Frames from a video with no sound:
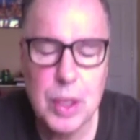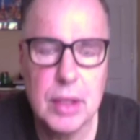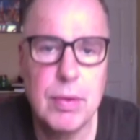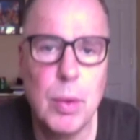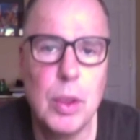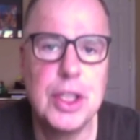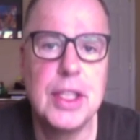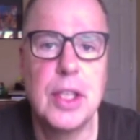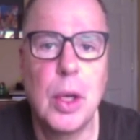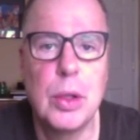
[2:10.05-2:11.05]
Wheel of
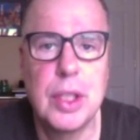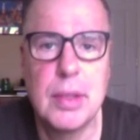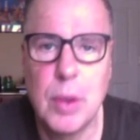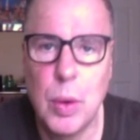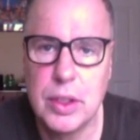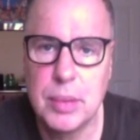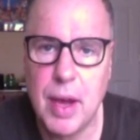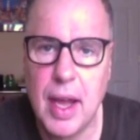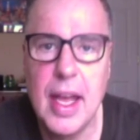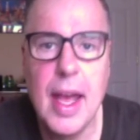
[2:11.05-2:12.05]
Fortune is hosted, of course,
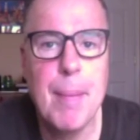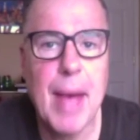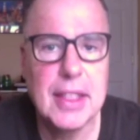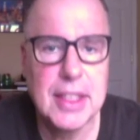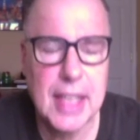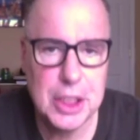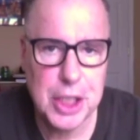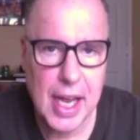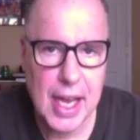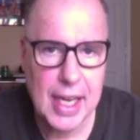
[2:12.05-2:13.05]
by Pat
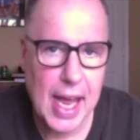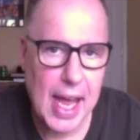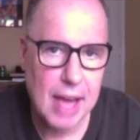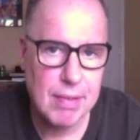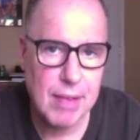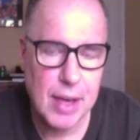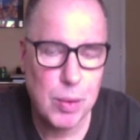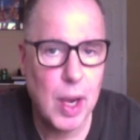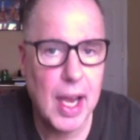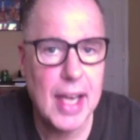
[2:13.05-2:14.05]
Sajak, and
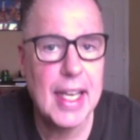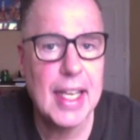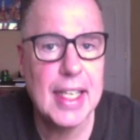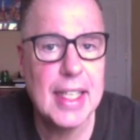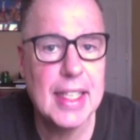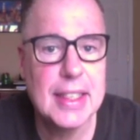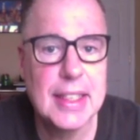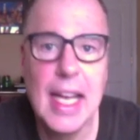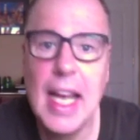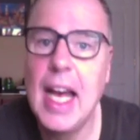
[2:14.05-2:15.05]
Vanna White
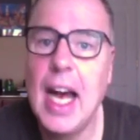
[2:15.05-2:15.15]
is